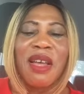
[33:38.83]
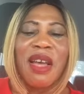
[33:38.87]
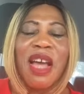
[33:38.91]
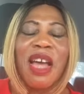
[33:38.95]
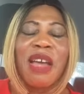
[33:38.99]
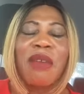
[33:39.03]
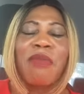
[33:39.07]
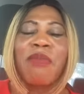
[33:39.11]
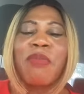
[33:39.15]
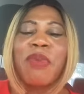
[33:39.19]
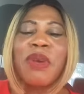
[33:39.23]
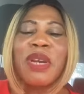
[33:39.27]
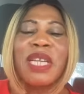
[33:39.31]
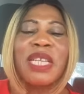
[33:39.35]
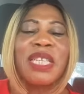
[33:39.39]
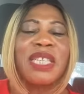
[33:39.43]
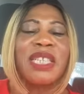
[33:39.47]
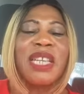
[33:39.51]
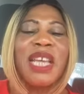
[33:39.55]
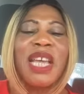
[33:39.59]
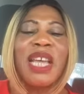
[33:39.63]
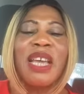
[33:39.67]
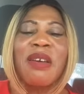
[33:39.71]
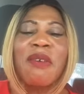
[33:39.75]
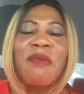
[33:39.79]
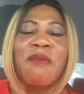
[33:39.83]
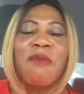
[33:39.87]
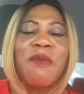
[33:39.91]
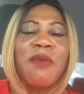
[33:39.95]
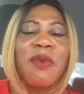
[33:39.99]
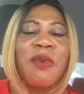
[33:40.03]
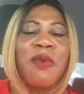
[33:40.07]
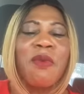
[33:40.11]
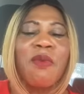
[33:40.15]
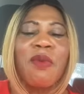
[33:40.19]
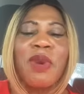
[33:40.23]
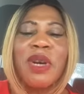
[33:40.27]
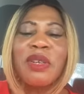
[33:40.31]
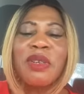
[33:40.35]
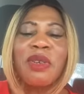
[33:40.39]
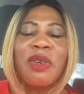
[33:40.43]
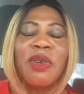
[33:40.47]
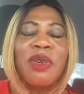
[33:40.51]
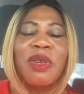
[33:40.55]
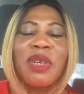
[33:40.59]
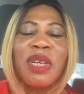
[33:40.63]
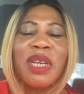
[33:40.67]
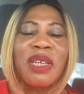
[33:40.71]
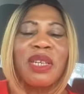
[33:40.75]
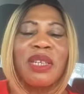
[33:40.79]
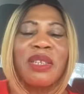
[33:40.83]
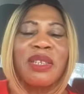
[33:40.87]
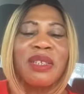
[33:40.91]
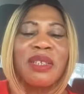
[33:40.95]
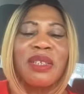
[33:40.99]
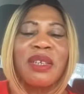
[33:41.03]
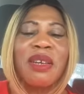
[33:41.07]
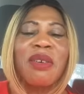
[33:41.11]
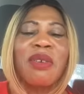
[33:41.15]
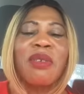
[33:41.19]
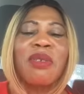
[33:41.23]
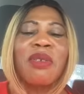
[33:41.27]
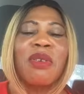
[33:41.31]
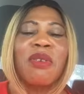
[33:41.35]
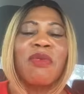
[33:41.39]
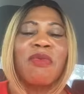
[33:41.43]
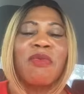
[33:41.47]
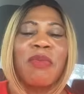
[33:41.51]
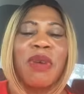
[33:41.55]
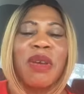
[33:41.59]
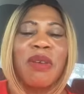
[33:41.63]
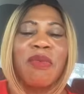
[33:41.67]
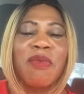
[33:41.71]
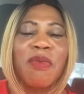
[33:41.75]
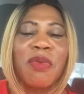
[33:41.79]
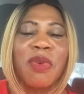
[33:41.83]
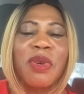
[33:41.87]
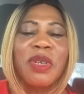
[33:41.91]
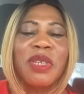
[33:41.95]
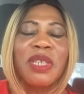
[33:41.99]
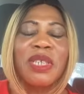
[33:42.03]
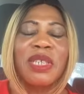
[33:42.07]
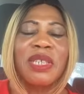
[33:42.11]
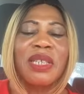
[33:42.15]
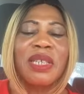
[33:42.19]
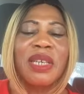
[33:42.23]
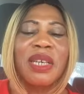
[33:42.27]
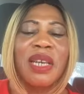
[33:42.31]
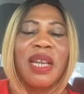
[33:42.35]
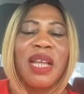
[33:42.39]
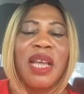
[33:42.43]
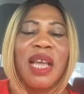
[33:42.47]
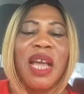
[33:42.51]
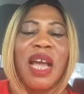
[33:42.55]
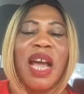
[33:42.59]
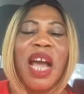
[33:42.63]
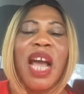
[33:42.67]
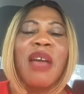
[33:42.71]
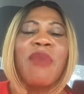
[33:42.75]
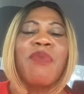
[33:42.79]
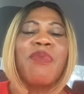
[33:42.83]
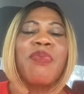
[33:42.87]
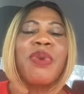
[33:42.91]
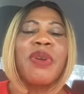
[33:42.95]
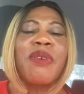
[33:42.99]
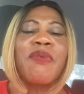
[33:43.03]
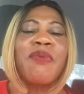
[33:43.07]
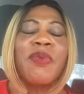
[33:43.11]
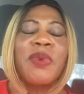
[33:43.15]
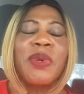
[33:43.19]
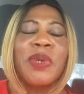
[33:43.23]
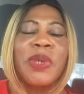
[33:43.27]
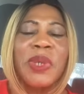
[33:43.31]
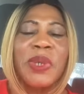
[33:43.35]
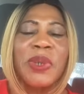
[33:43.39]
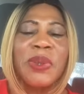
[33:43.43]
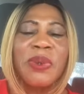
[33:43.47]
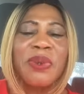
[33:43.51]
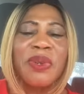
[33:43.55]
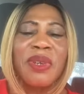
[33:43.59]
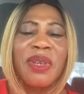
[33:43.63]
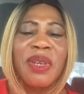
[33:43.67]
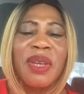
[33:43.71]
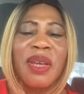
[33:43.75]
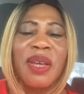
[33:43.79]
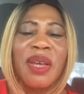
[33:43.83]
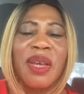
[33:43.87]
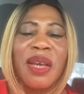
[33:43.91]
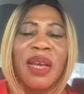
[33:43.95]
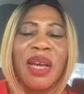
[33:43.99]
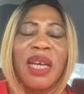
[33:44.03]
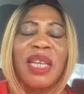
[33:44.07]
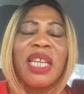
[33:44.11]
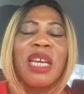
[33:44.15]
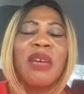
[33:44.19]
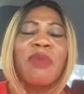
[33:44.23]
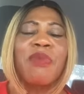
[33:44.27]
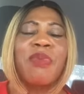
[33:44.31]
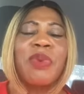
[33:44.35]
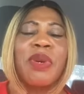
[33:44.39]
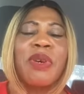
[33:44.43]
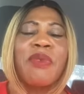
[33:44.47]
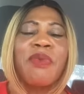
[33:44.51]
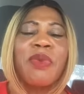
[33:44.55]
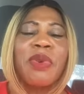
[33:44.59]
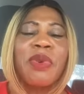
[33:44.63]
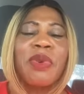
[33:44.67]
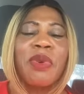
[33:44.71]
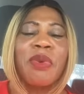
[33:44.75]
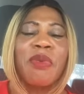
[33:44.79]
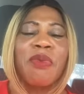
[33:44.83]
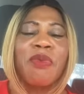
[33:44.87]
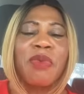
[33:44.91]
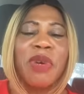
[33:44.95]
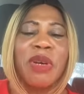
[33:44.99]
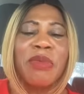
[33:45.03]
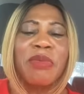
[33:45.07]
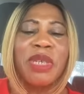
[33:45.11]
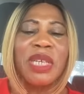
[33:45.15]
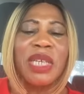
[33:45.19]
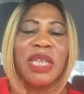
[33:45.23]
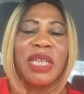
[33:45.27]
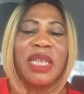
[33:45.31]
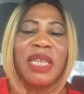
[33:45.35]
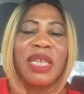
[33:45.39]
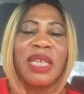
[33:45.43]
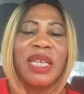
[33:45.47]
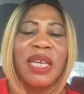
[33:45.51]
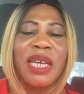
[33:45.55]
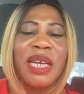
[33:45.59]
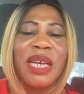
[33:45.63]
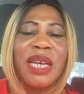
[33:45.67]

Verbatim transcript: I bless everyone under the sound of my voice. I pray for you and I pray for your family.